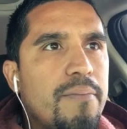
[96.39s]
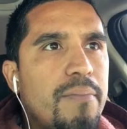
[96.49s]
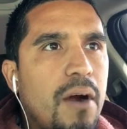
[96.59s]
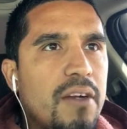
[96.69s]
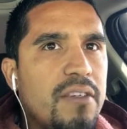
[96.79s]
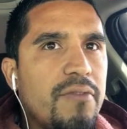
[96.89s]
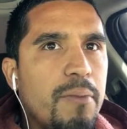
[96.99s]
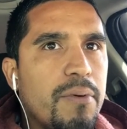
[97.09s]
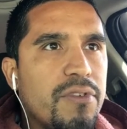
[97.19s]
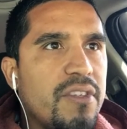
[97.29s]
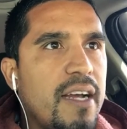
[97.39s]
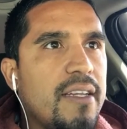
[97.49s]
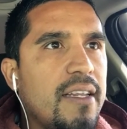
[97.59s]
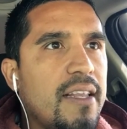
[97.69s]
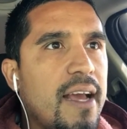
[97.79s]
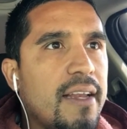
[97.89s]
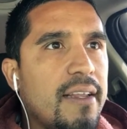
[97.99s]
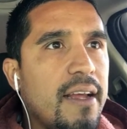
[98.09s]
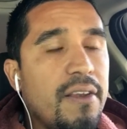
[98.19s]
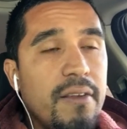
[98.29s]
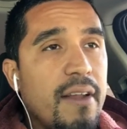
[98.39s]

parts of your personality that